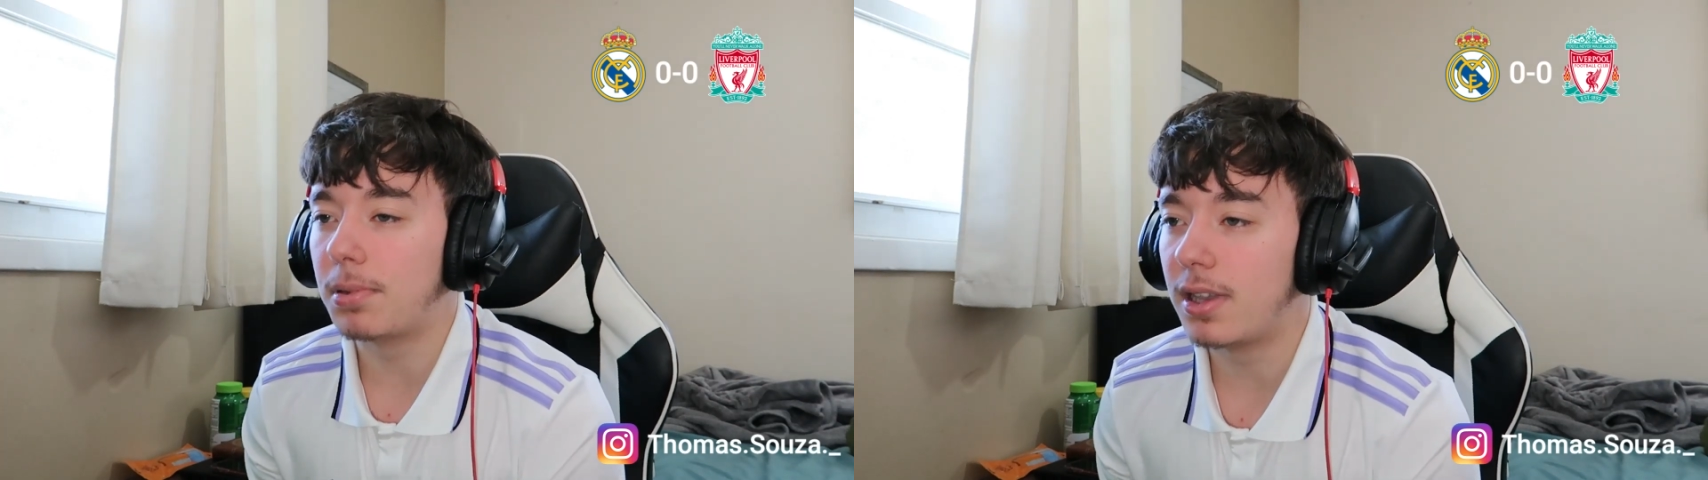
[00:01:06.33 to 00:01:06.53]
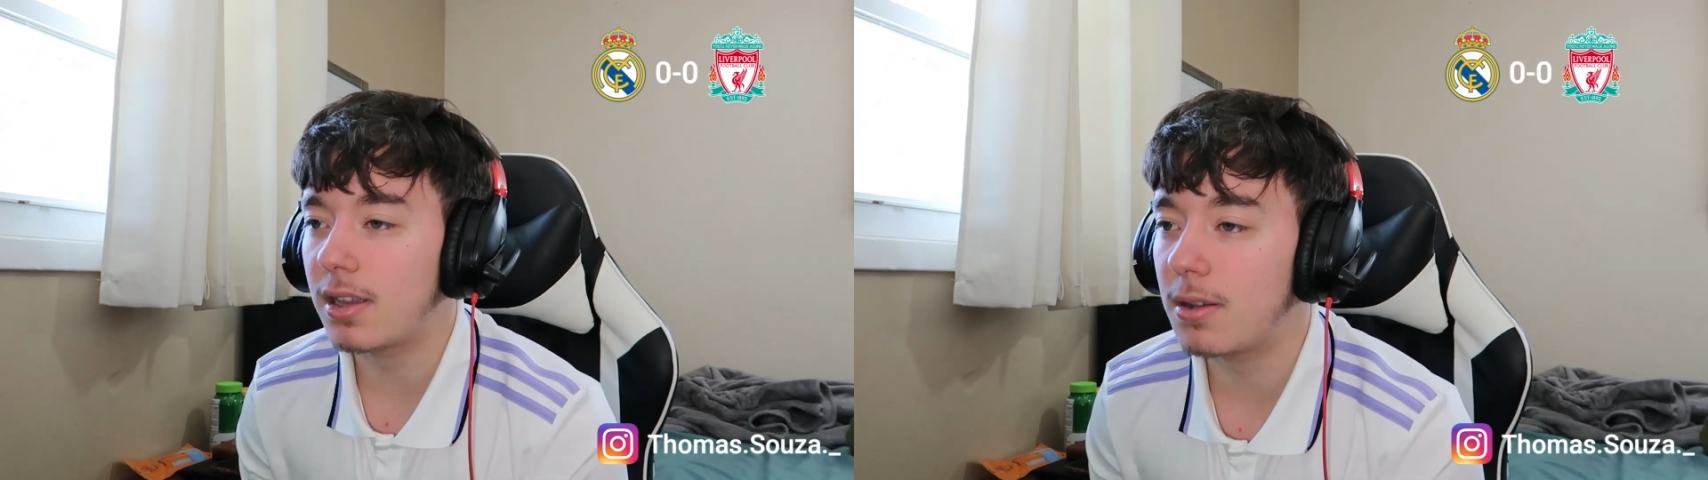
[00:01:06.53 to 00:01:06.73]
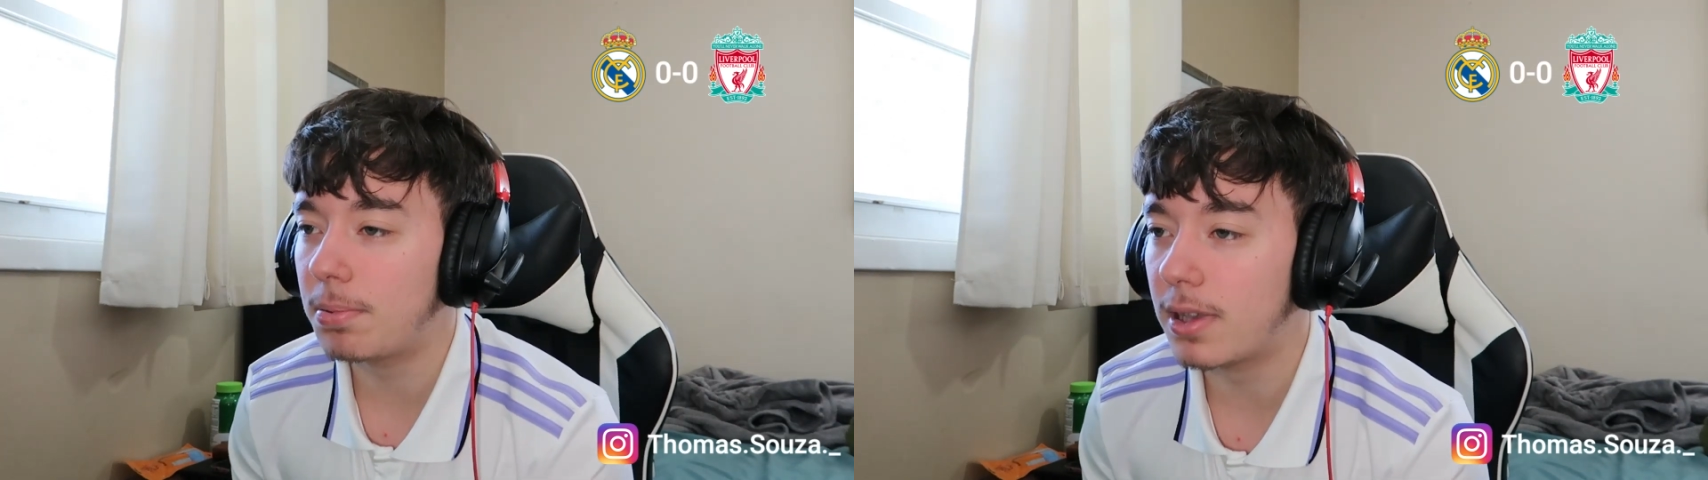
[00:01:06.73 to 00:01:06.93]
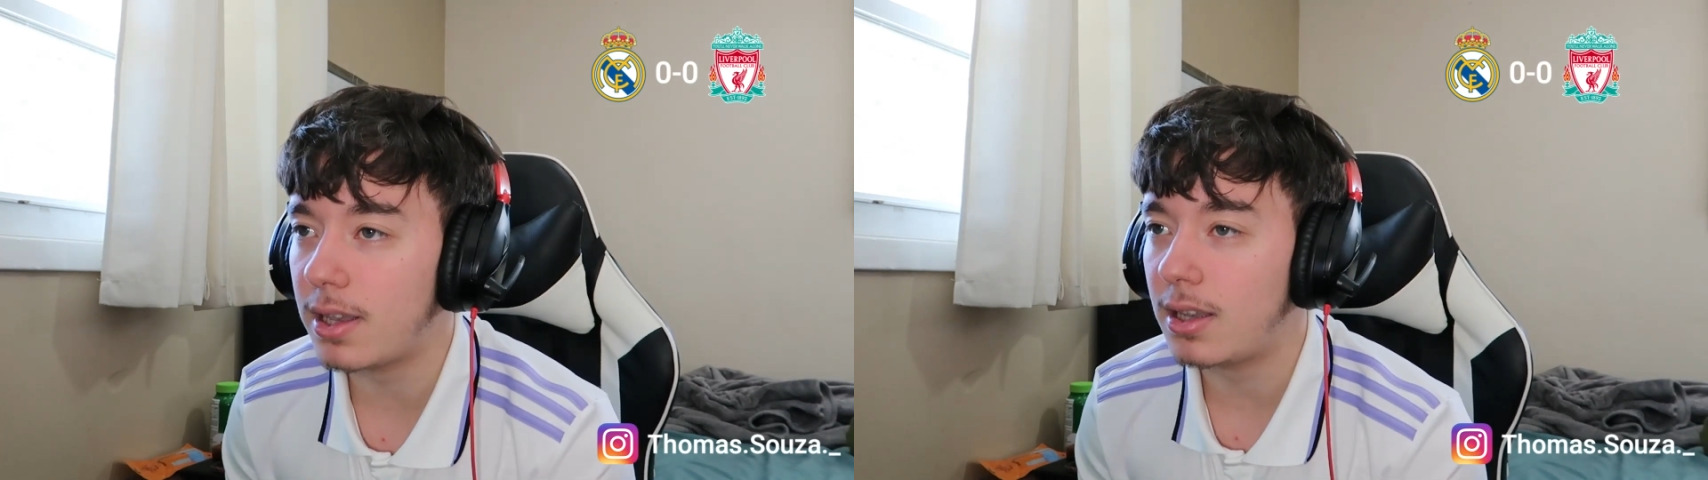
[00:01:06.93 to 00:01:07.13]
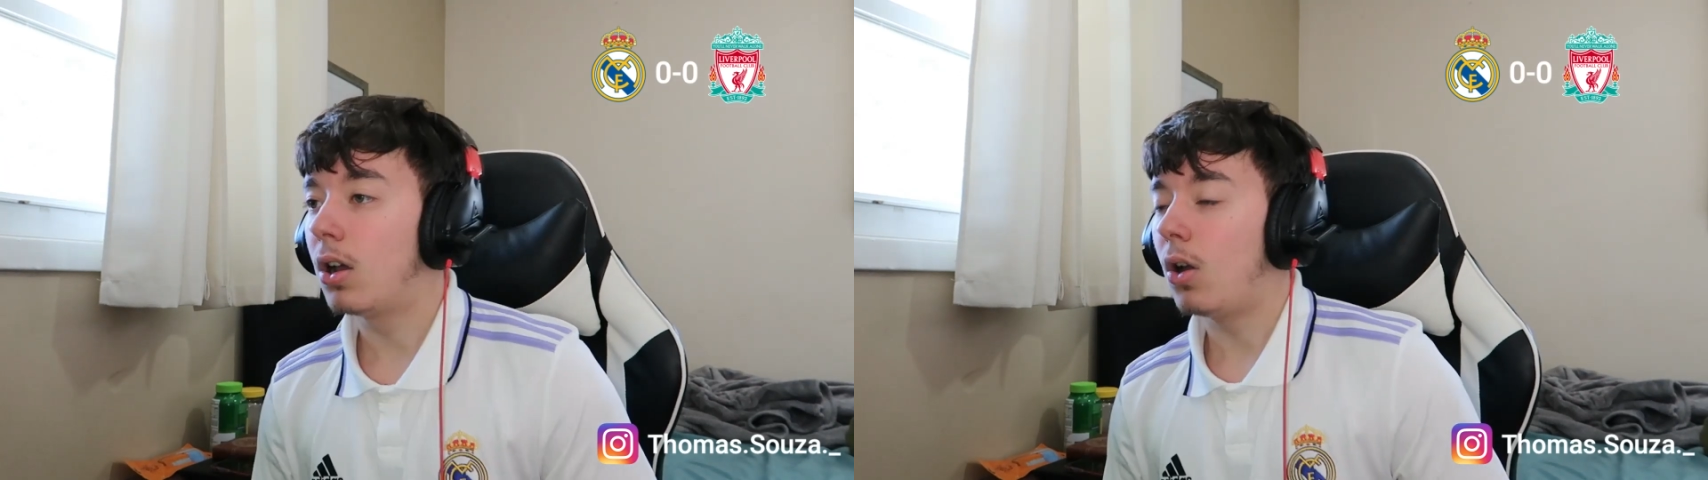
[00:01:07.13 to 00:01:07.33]
play, good
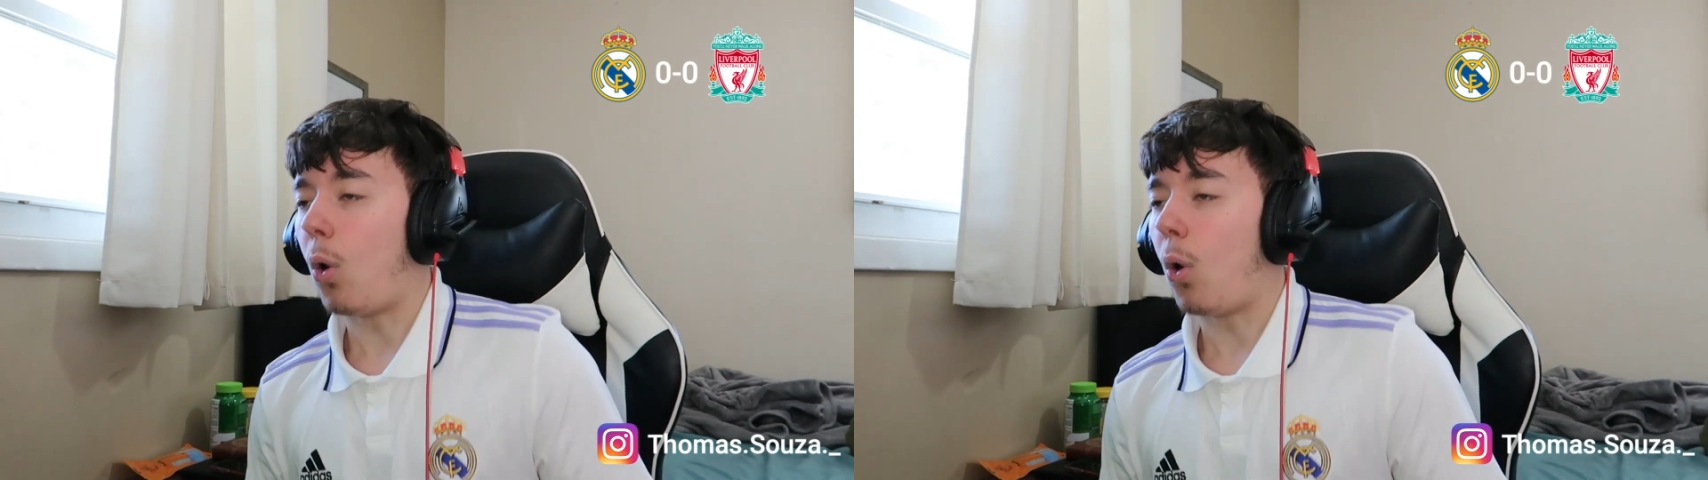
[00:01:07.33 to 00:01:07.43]
play.